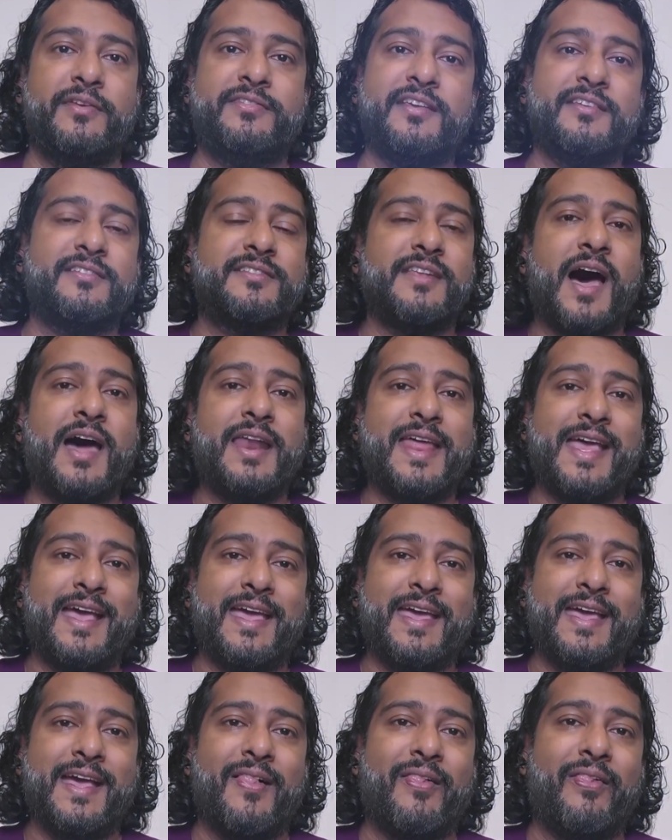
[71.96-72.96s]
is not
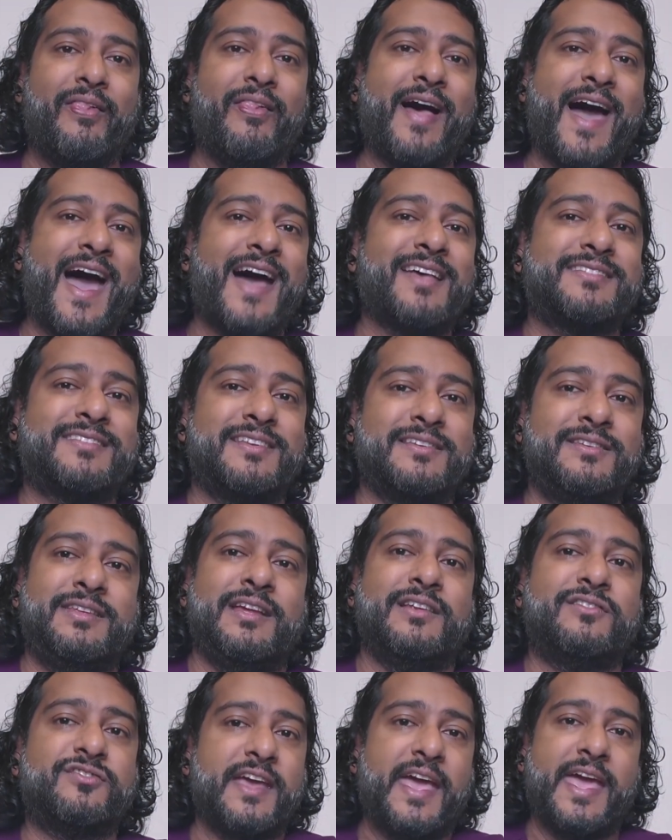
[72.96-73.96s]
a
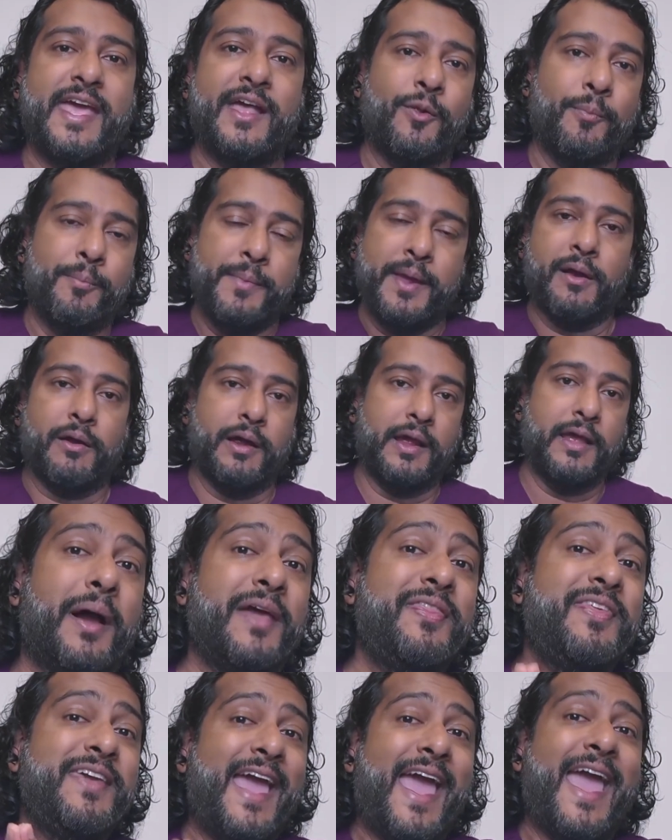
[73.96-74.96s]
last-ditch Hail Mary.
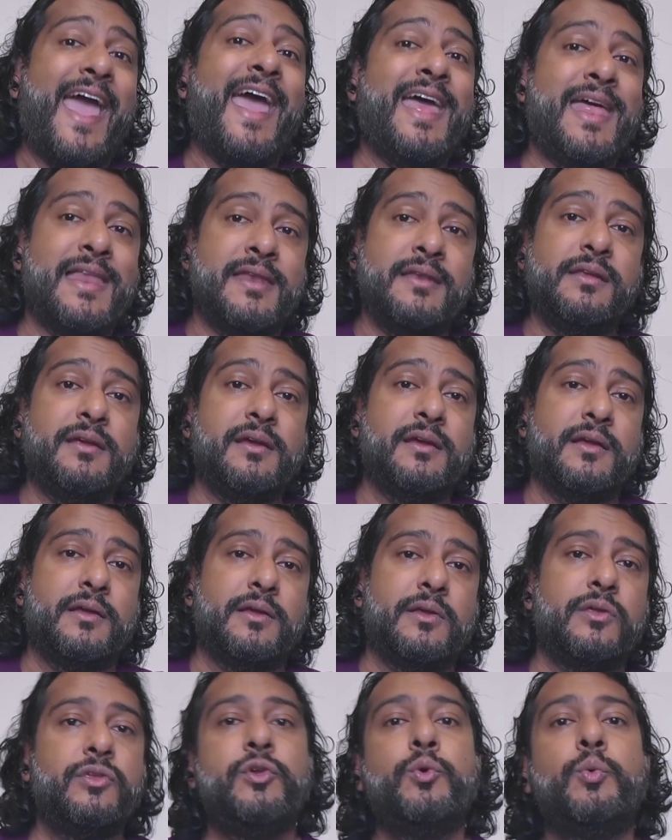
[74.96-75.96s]
By the end,
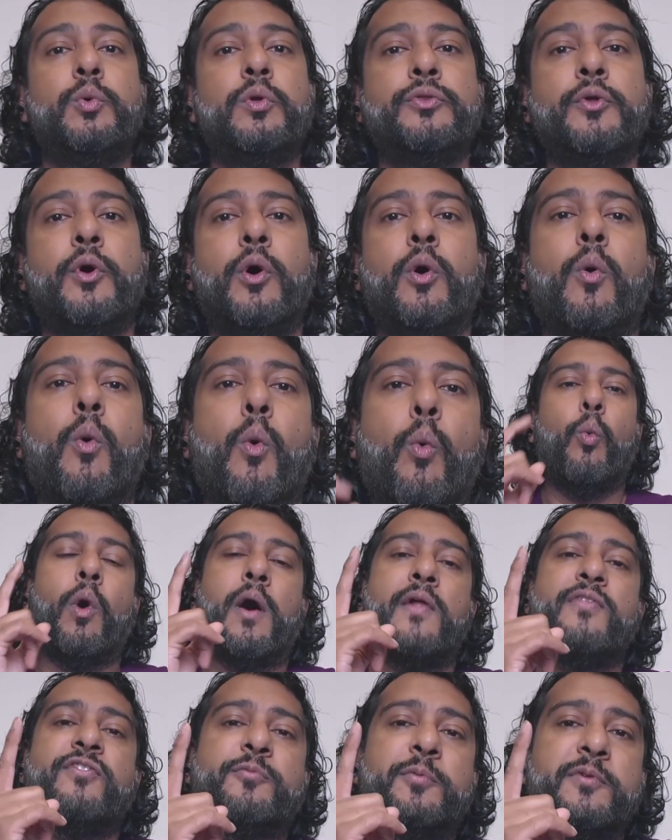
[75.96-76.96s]
you will know
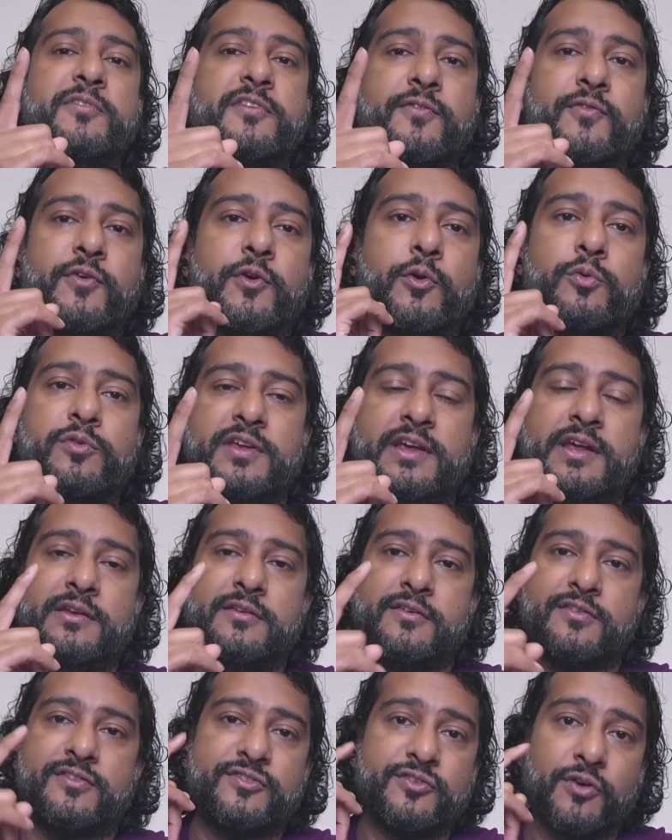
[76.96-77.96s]
one specific routine
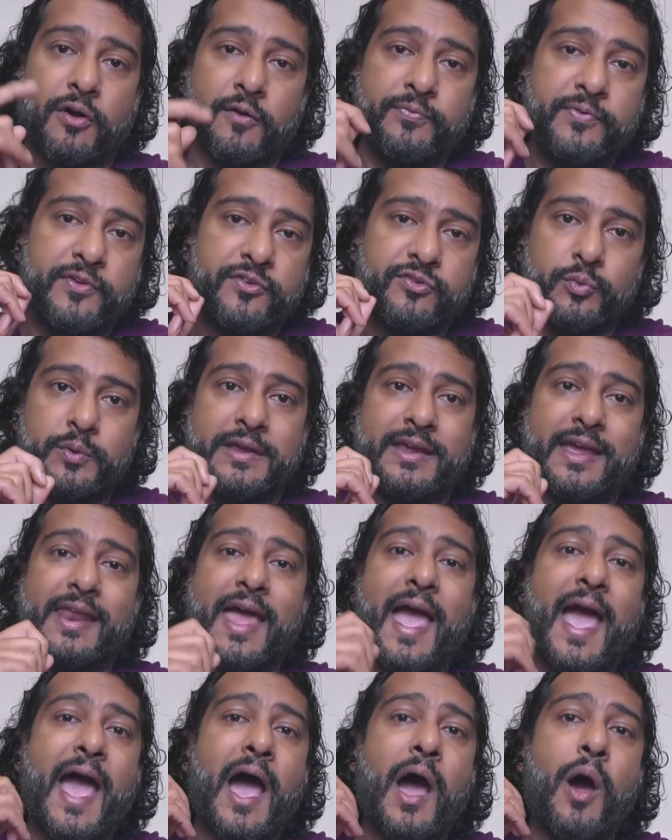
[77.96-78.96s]
to start this week and
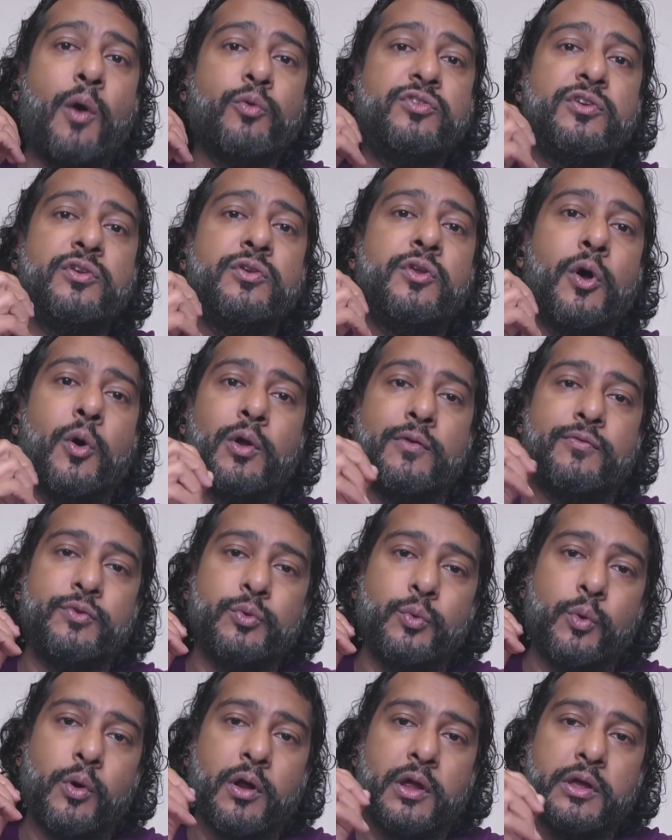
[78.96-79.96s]
how to know if
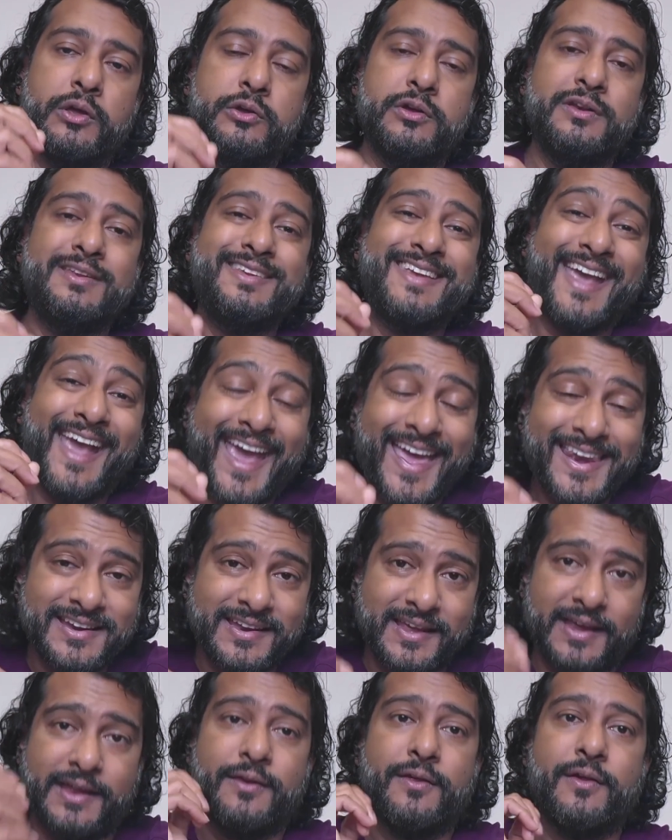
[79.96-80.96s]
you are a good
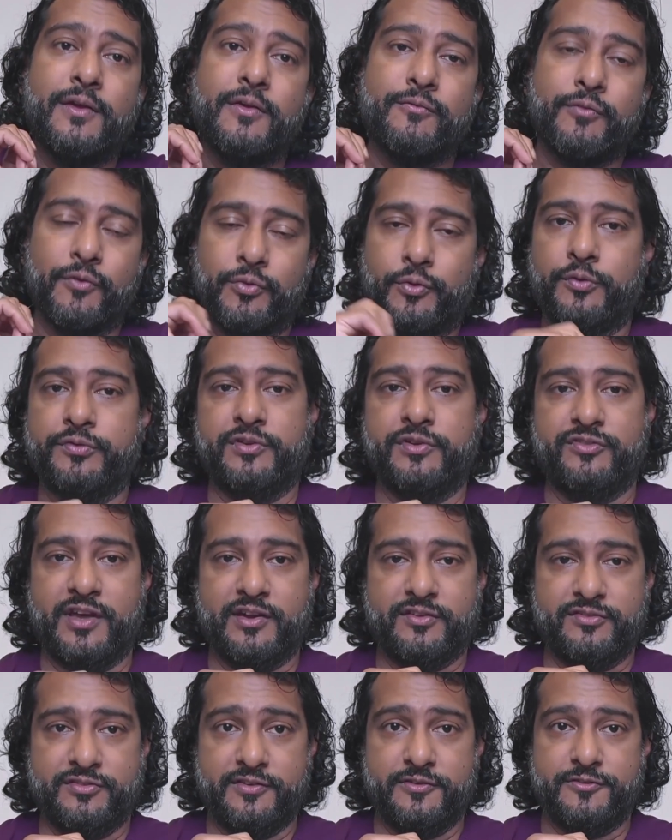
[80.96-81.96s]
candidate for those
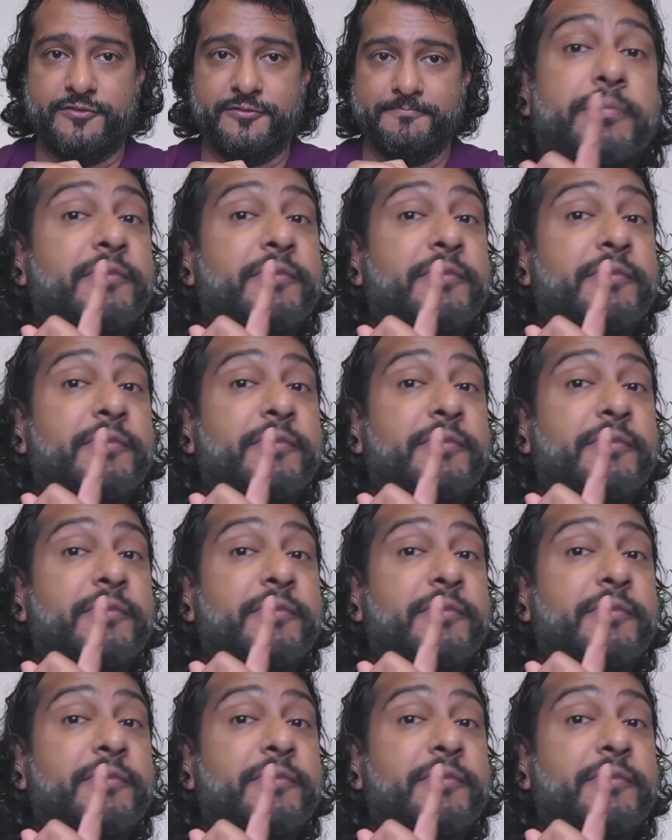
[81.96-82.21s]
injections.